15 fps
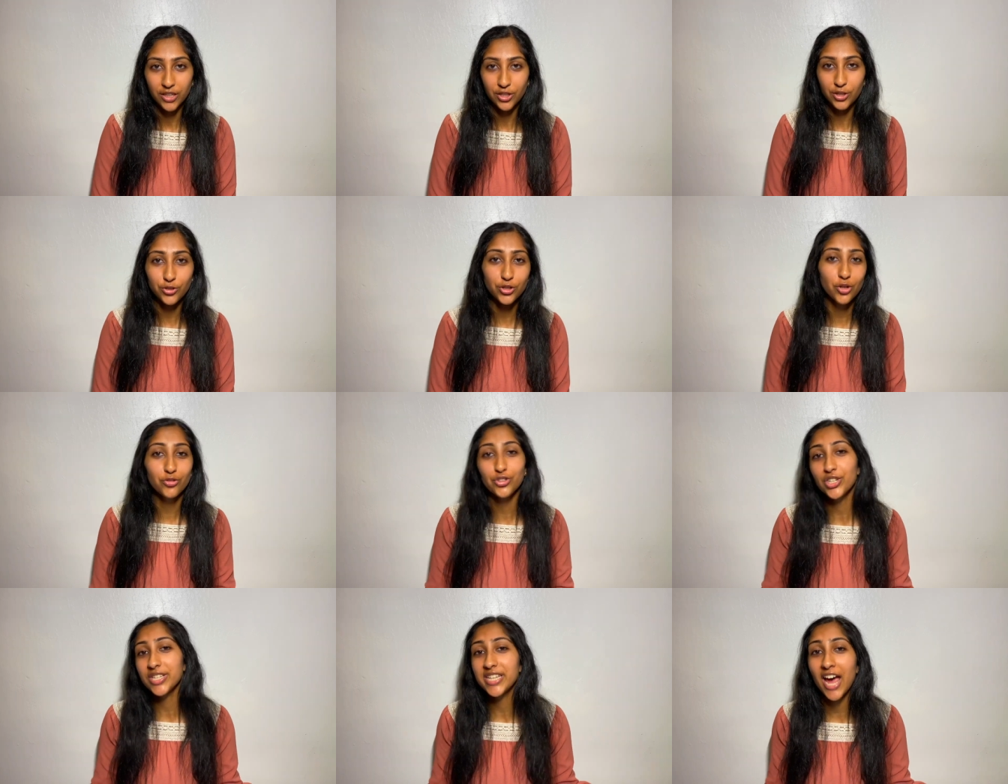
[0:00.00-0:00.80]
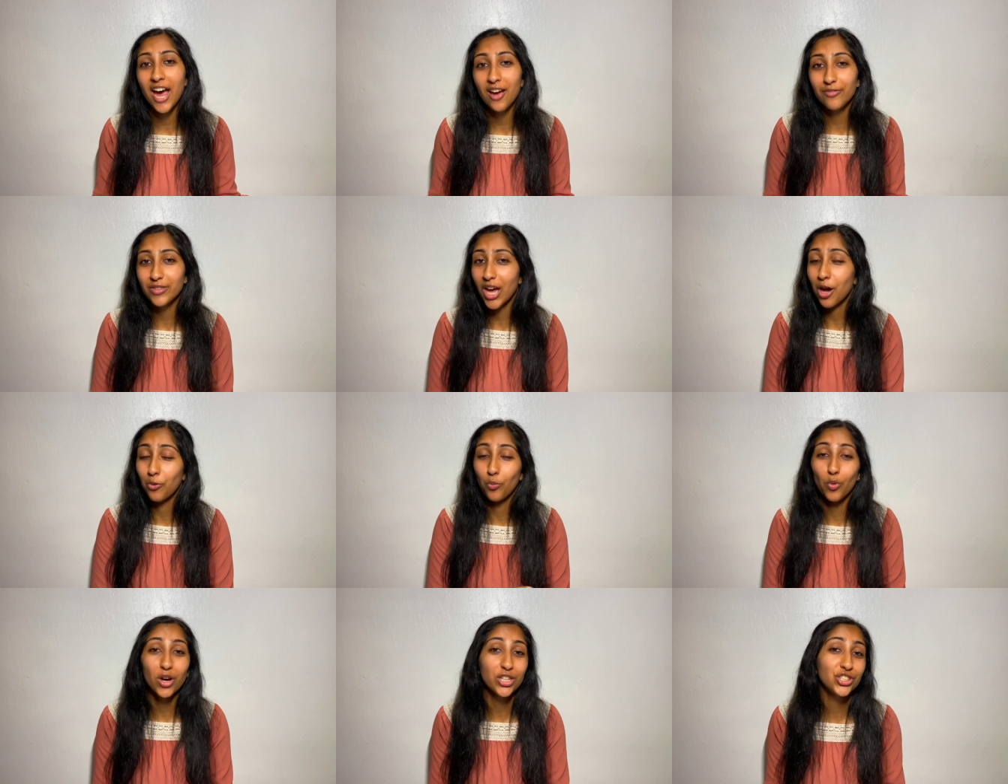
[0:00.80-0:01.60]
You don't just have that
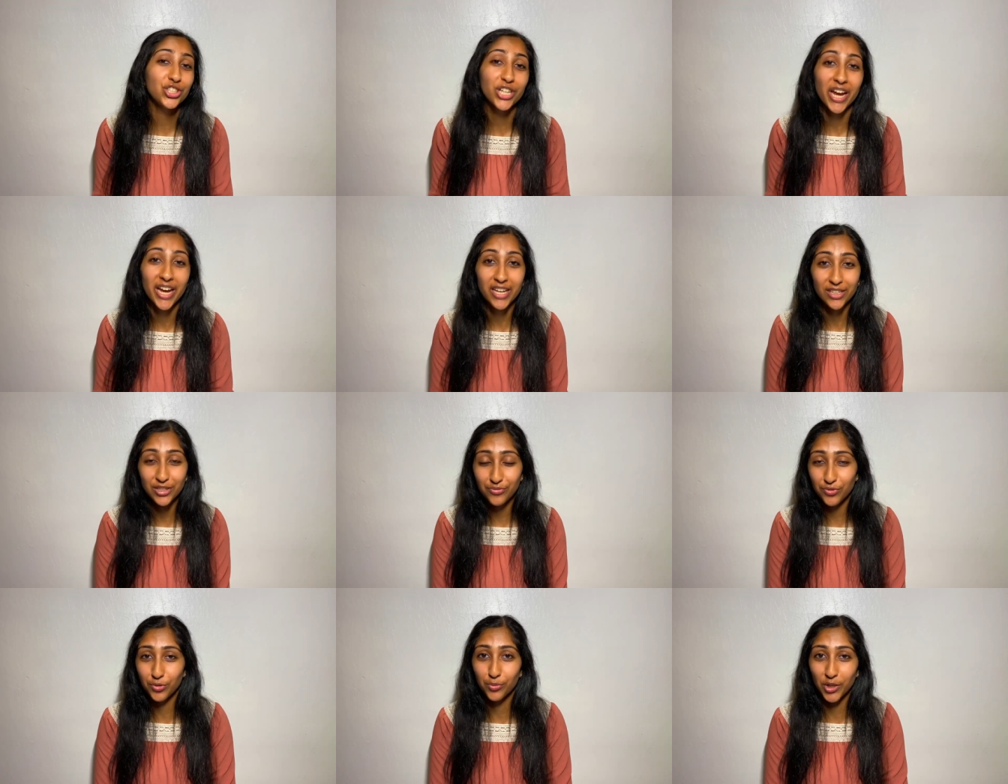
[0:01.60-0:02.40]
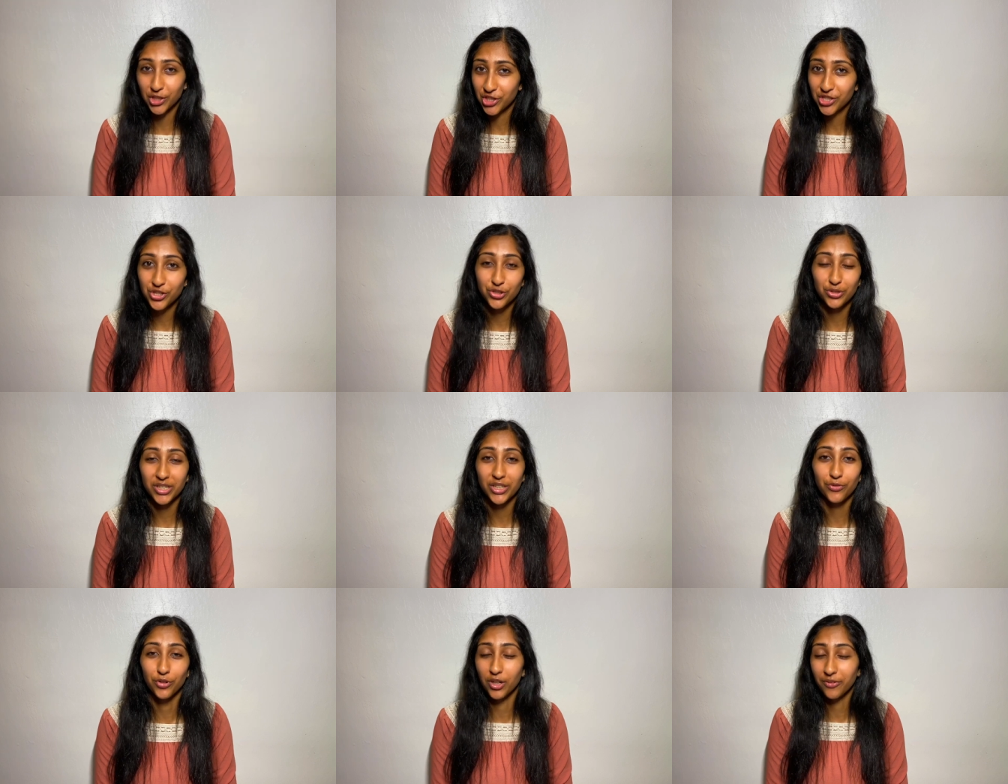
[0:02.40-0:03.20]
one chance for
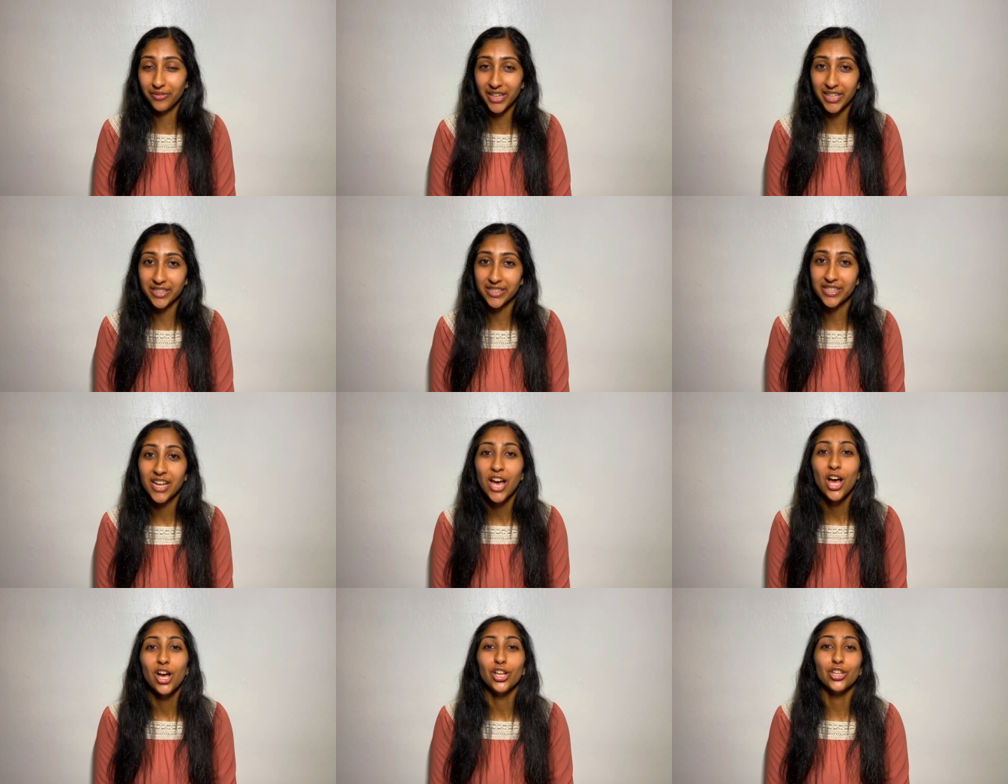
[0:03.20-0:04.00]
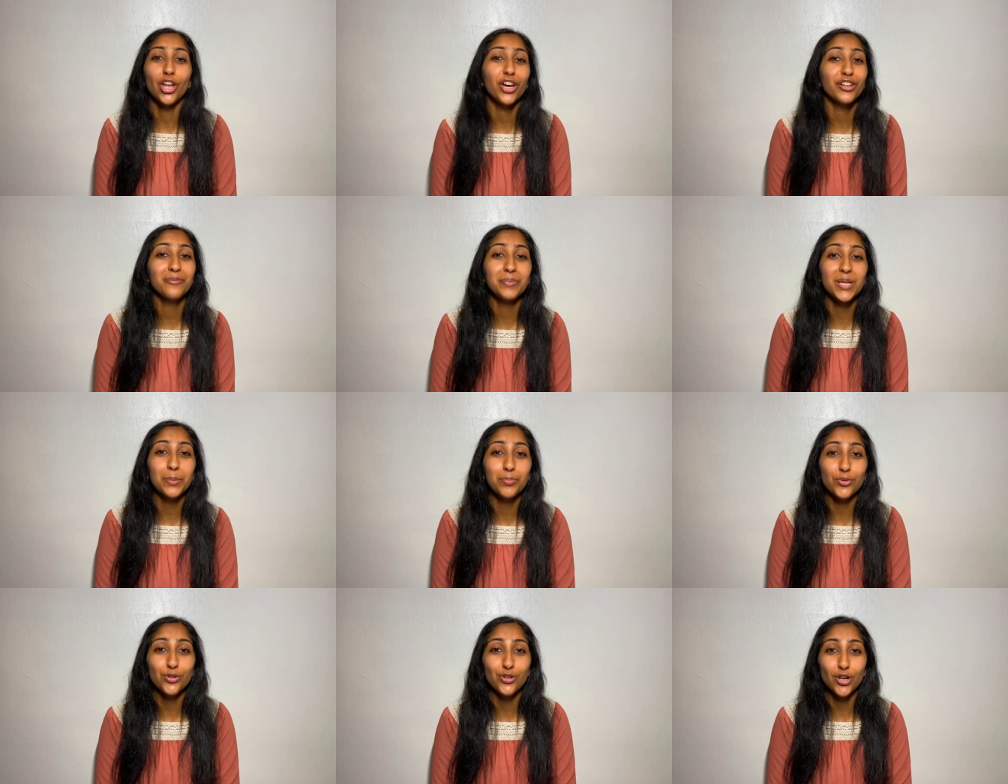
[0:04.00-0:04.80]
registering for events. A lot of
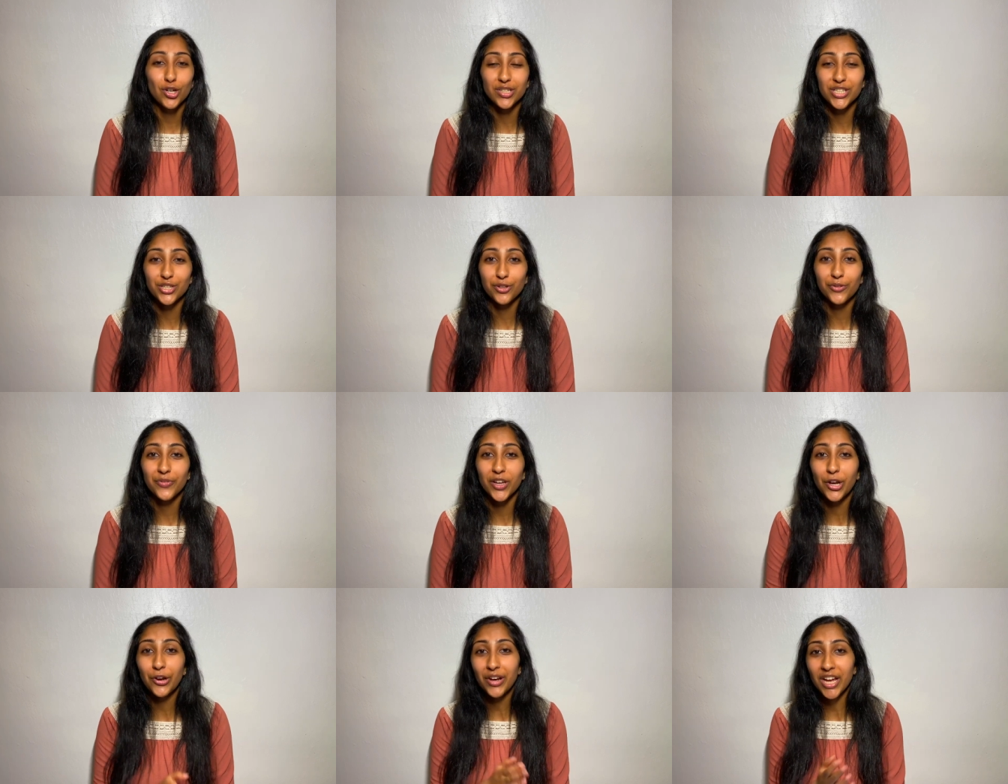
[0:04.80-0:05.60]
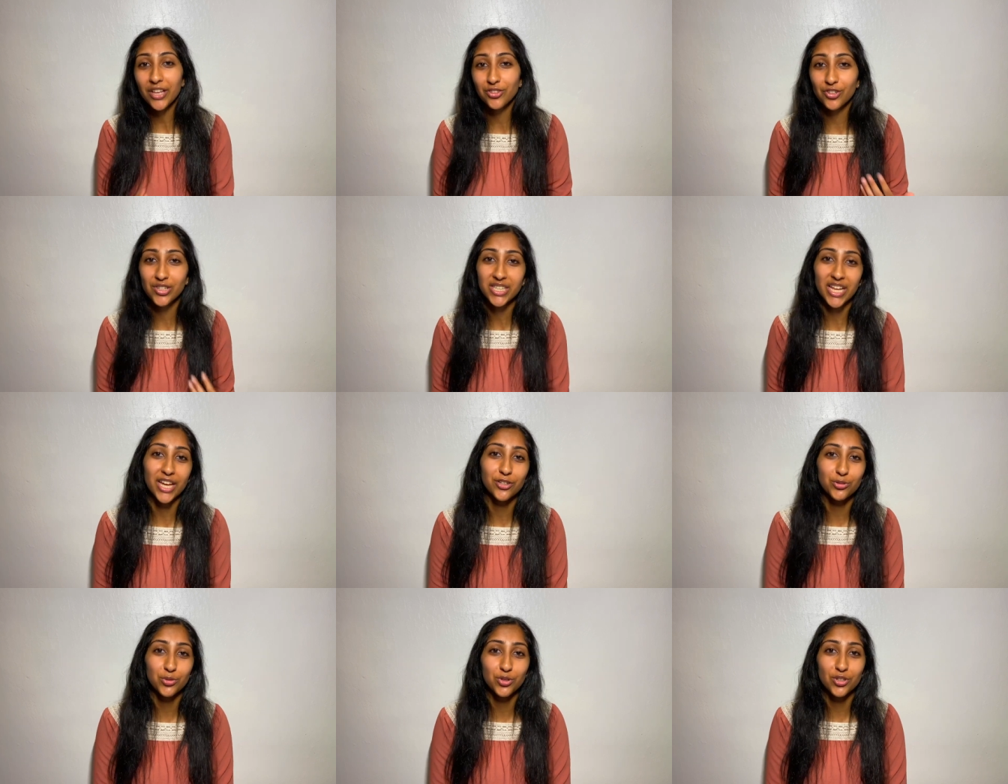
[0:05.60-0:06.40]
people are still figuring out their
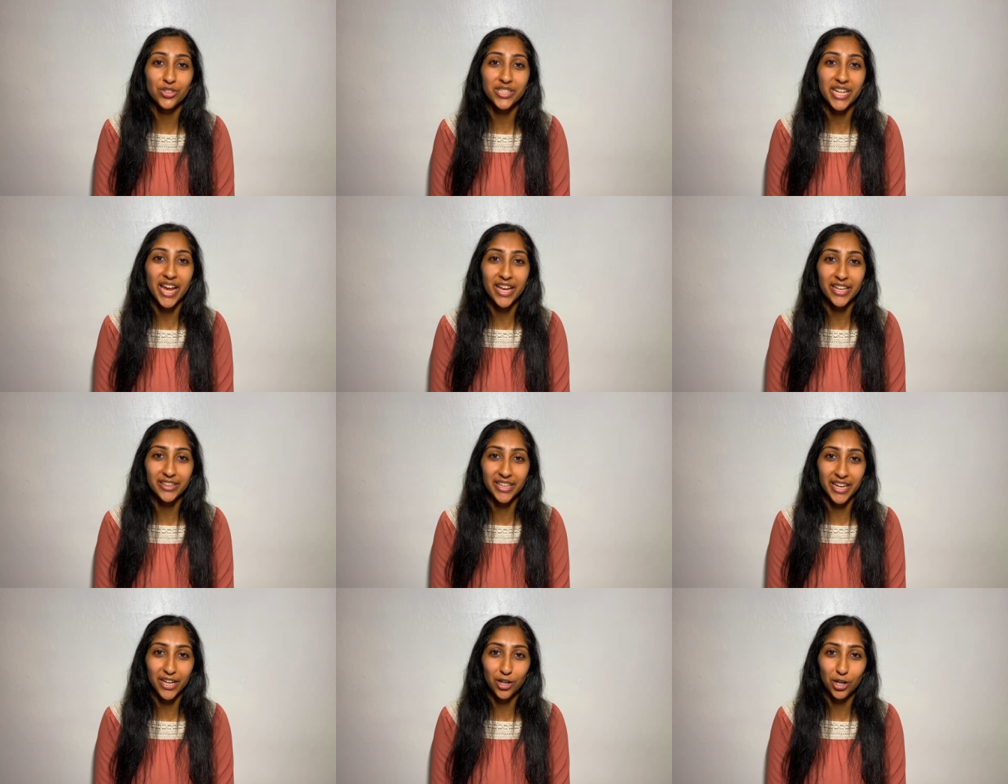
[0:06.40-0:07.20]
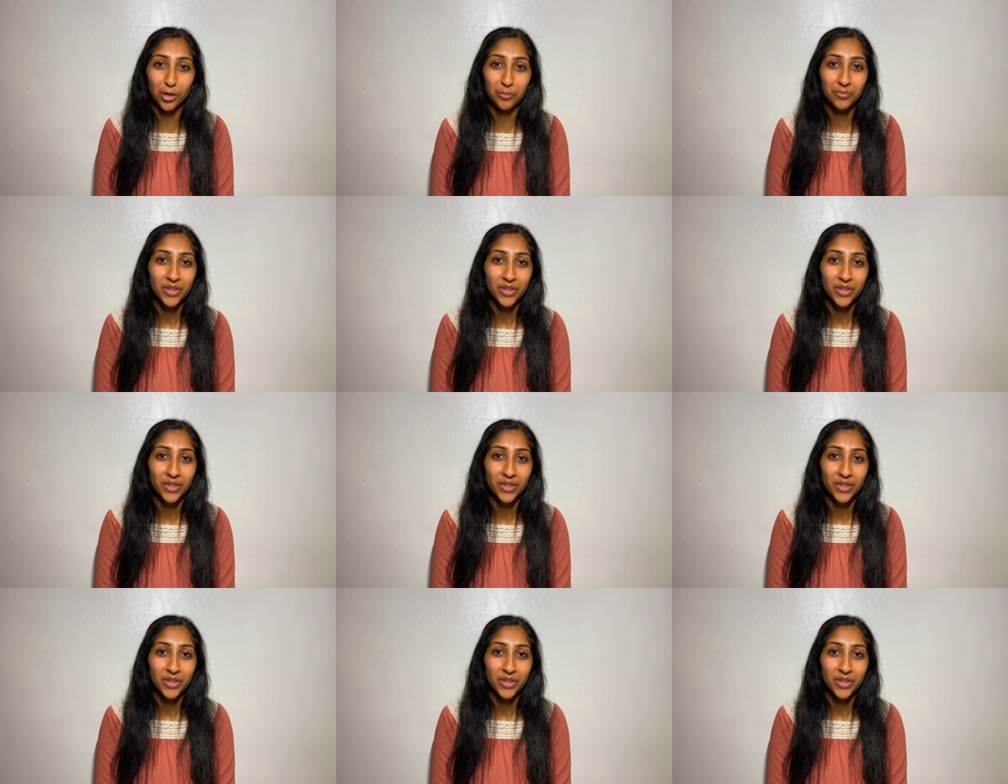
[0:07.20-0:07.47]
schedules, and they are